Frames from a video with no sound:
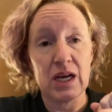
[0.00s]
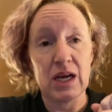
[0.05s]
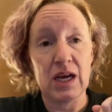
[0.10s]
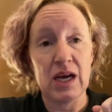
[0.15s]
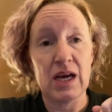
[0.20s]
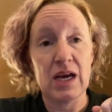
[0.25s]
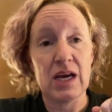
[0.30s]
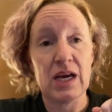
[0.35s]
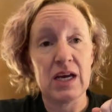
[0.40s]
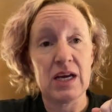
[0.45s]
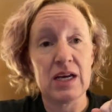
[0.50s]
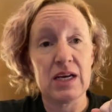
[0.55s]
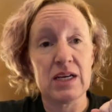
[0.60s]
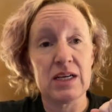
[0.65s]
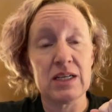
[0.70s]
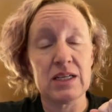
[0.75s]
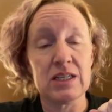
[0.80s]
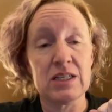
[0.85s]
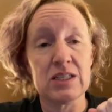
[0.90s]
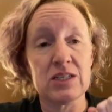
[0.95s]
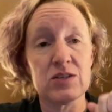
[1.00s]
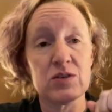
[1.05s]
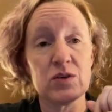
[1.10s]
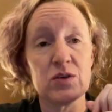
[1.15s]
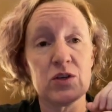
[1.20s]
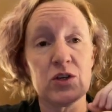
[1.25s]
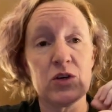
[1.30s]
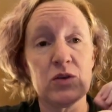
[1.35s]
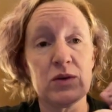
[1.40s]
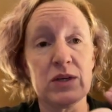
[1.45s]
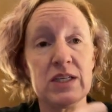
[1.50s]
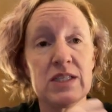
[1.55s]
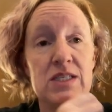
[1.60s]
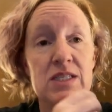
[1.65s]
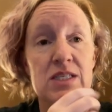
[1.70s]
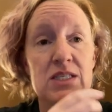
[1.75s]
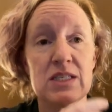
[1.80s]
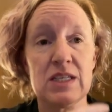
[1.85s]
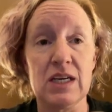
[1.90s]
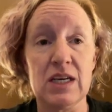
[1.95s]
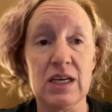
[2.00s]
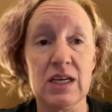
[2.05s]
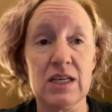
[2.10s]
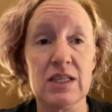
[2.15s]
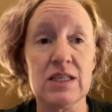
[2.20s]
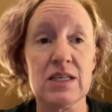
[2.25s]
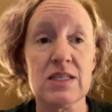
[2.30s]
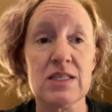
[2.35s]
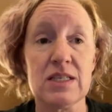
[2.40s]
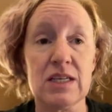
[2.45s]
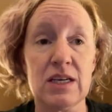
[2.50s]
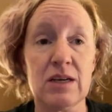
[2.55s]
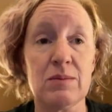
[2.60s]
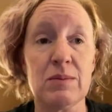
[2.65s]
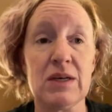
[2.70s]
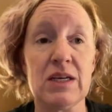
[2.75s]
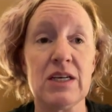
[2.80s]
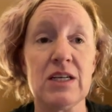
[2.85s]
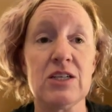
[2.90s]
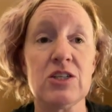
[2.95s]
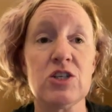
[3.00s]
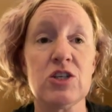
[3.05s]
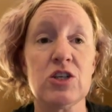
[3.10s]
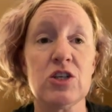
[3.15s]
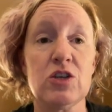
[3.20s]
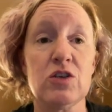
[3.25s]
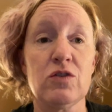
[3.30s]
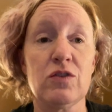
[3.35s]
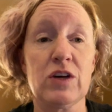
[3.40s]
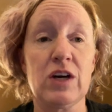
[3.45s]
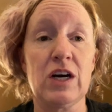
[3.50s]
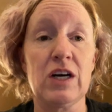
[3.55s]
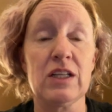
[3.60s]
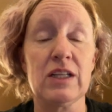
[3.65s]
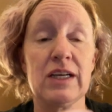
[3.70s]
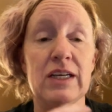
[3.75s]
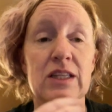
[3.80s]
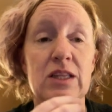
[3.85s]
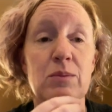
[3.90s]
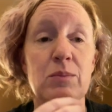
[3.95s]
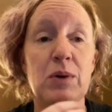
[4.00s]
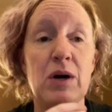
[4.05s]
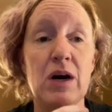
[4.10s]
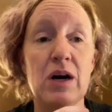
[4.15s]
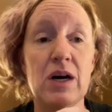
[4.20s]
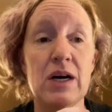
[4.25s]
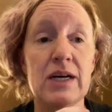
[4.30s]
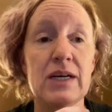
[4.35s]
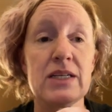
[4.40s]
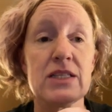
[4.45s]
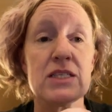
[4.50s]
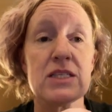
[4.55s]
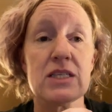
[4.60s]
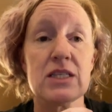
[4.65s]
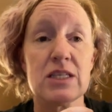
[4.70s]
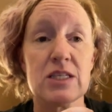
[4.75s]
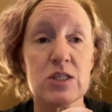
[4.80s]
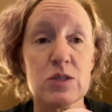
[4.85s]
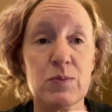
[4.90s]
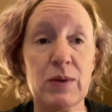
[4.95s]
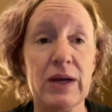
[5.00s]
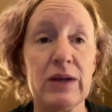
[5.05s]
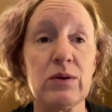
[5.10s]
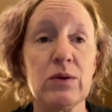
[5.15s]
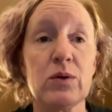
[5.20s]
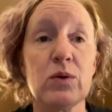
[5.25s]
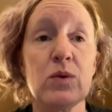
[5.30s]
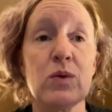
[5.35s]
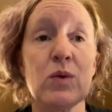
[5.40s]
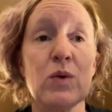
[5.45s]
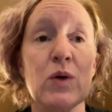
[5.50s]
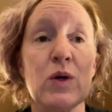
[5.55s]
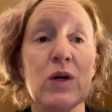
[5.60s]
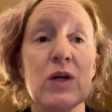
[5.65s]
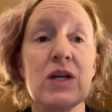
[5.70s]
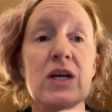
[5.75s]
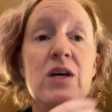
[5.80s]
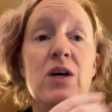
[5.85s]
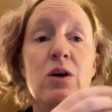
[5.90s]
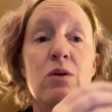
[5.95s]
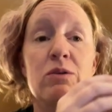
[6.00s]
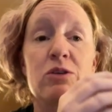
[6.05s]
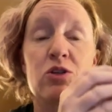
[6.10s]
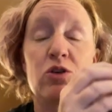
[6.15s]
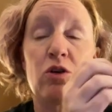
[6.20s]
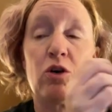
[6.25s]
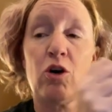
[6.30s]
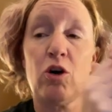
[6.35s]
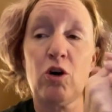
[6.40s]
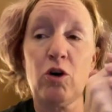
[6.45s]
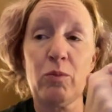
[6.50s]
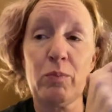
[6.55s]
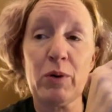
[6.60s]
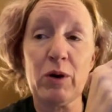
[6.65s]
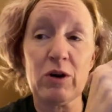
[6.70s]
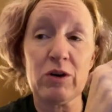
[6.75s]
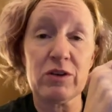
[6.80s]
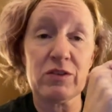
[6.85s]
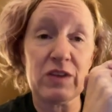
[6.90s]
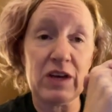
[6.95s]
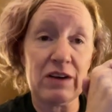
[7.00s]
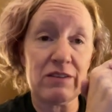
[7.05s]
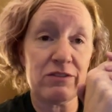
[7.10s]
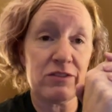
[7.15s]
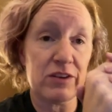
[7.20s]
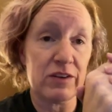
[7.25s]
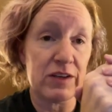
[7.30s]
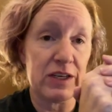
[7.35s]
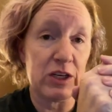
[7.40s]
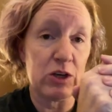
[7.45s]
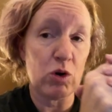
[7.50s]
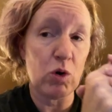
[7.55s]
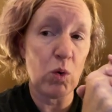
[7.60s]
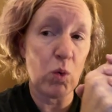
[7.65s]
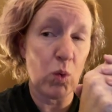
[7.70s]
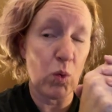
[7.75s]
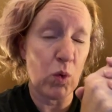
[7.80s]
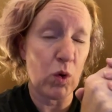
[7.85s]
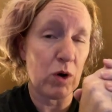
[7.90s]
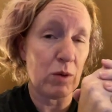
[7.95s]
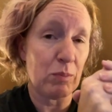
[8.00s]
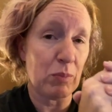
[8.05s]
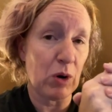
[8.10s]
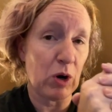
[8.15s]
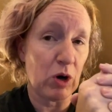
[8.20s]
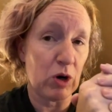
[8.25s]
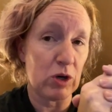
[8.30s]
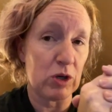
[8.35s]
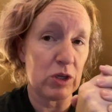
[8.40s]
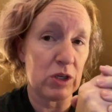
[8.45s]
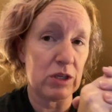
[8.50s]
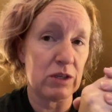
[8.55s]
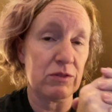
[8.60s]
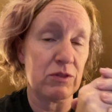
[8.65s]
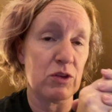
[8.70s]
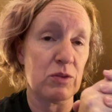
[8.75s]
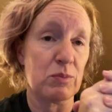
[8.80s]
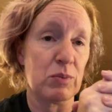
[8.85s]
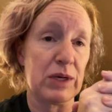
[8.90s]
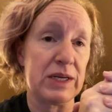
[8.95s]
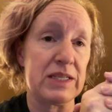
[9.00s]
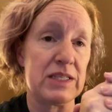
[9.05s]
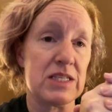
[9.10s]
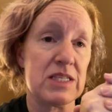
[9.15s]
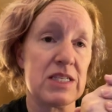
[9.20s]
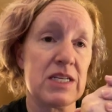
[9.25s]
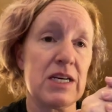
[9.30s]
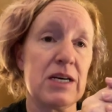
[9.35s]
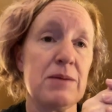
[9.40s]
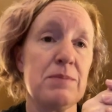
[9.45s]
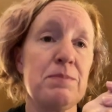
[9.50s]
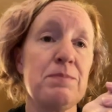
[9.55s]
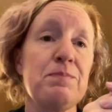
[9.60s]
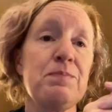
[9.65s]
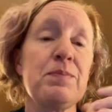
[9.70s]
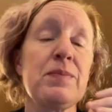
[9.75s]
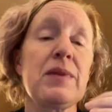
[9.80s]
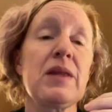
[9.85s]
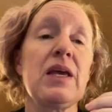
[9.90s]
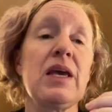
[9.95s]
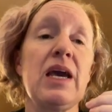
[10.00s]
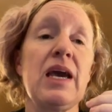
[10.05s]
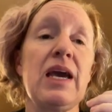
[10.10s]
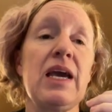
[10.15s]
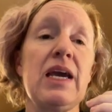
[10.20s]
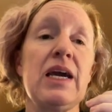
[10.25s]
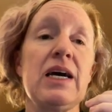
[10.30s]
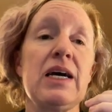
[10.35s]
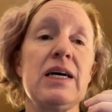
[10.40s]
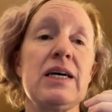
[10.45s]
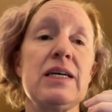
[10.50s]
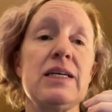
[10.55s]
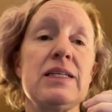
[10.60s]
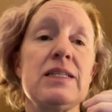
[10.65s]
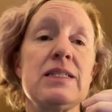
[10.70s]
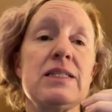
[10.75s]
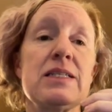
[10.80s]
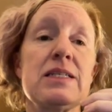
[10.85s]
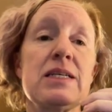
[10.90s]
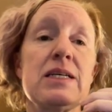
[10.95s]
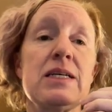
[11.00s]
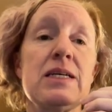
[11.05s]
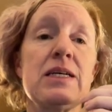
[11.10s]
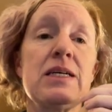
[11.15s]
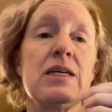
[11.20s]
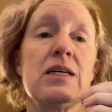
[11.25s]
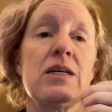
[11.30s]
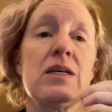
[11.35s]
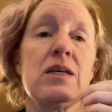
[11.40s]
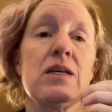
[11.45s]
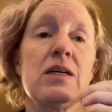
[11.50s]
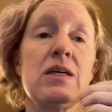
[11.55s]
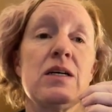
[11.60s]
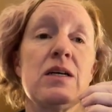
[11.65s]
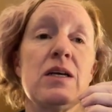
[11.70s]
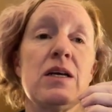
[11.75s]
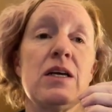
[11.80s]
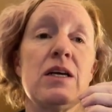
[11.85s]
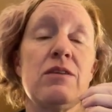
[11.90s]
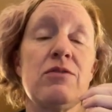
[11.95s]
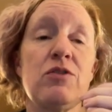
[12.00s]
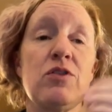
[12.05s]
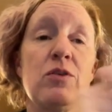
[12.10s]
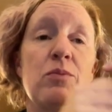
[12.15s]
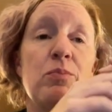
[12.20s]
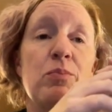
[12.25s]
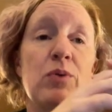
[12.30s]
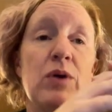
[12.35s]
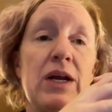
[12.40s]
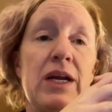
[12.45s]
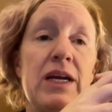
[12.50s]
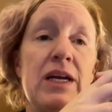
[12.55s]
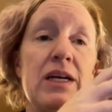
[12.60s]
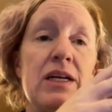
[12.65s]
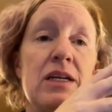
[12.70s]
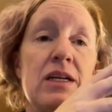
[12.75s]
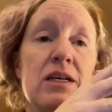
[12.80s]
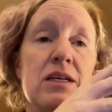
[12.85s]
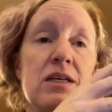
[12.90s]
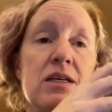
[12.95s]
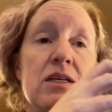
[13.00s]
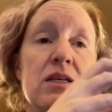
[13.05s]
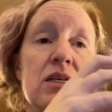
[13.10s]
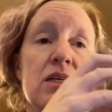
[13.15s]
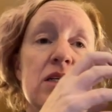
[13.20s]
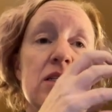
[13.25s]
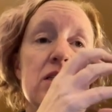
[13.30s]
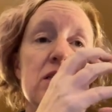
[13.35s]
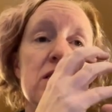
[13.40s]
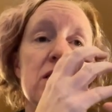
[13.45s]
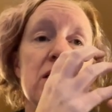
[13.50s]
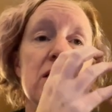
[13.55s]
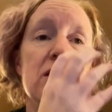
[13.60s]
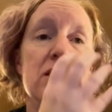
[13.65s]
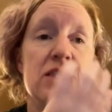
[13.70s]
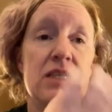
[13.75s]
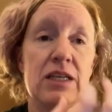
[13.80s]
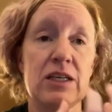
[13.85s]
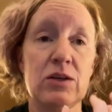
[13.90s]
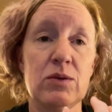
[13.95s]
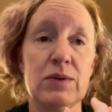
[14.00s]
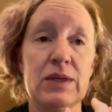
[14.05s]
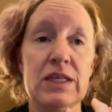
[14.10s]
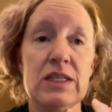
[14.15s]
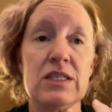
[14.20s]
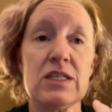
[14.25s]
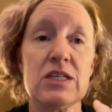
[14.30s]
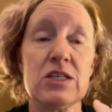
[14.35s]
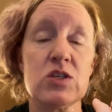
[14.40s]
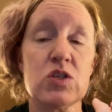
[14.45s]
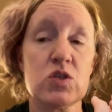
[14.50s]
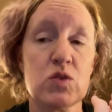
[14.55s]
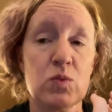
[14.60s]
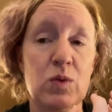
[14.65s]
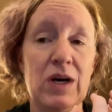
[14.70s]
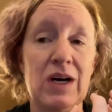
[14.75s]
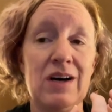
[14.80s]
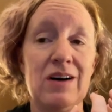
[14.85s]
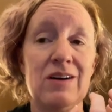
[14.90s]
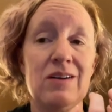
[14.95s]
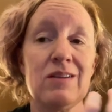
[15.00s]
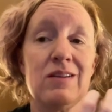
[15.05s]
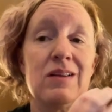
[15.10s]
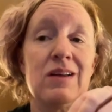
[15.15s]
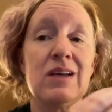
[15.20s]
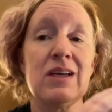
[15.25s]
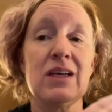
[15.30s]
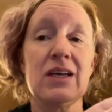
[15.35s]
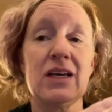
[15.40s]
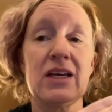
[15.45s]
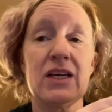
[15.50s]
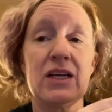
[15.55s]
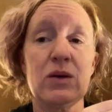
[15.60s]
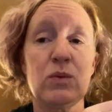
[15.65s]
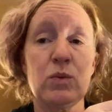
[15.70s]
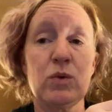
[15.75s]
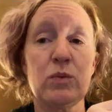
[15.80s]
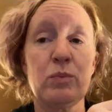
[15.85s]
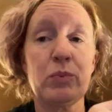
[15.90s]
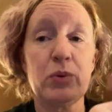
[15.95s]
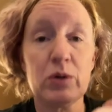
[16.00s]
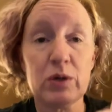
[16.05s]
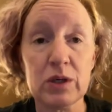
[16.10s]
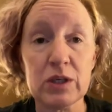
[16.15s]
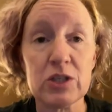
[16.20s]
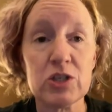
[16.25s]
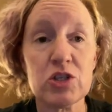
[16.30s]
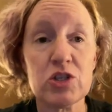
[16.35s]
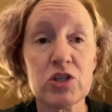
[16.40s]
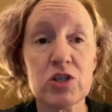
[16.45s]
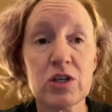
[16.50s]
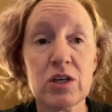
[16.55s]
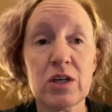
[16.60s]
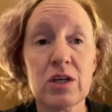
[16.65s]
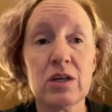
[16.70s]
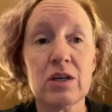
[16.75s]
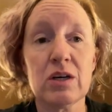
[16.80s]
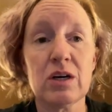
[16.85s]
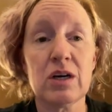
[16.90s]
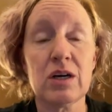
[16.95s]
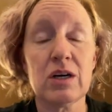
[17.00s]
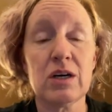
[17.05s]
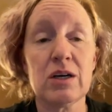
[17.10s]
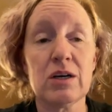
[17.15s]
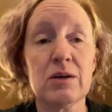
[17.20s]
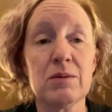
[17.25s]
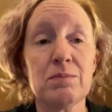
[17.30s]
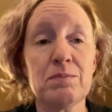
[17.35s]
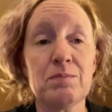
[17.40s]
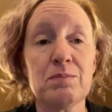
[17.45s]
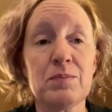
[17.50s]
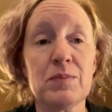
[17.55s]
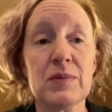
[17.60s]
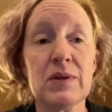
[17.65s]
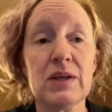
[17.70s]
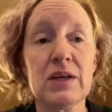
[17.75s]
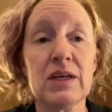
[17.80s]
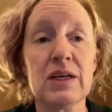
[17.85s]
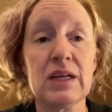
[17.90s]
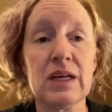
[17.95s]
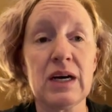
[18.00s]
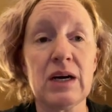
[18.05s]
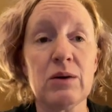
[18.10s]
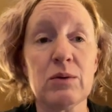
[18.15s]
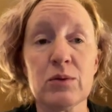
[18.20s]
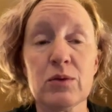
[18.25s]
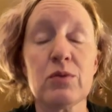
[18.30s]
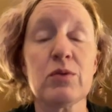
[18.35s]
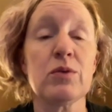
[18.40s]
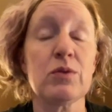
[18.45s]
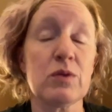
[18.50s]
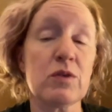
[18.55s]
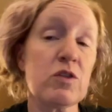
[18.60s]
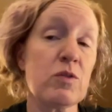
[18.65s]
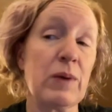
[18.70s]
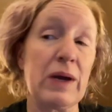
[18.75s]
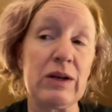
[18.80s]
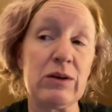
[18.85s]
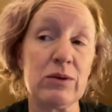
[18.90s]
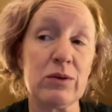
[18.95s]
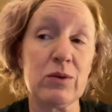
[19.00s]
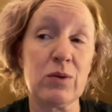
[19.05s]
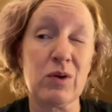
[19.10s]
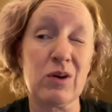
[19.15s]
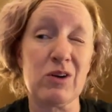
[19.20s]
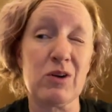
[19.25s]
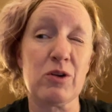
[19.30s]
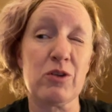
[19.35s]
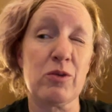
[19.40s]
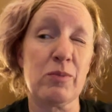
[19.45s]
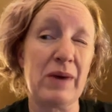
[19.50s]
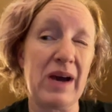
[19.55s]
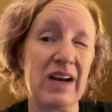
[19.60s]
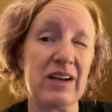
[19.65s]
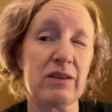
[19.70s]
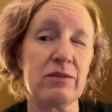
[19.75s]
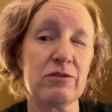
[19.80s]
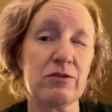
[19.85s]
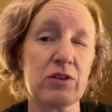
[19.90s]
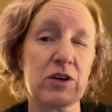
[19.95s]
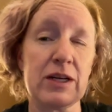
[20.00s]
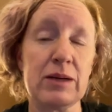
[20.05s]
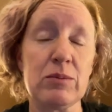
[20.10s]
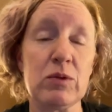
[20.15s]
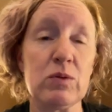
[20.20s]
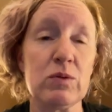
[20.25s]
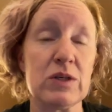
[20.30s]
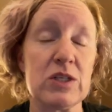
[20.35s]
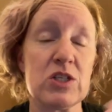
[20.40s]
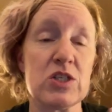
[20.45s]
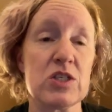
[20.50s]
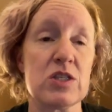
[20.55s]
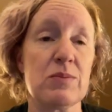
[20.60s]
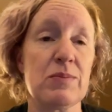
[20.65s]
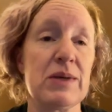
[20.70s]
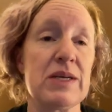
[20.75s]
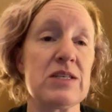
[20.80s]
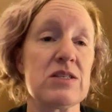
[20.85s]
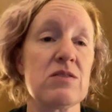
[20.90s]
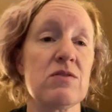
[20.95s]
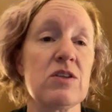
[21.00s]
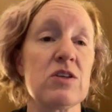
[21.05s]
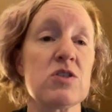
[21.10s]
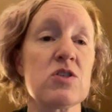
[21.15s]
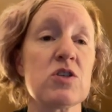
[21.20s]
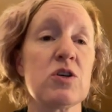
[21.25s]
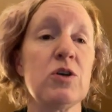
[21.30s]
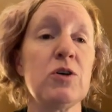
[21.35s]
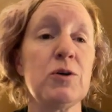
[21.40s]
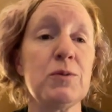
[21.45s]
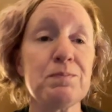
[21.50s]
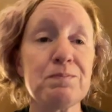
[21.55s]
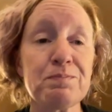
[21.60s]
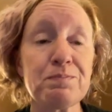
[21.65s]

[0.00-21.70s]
And you can see in this image, you've got like the pons and the spinal cord, which are all part of that very core part of the brainstem. And if the brain is continuing to swell, it will push it out through the spinal cord, or the magnum foramen, which is the base of the skull.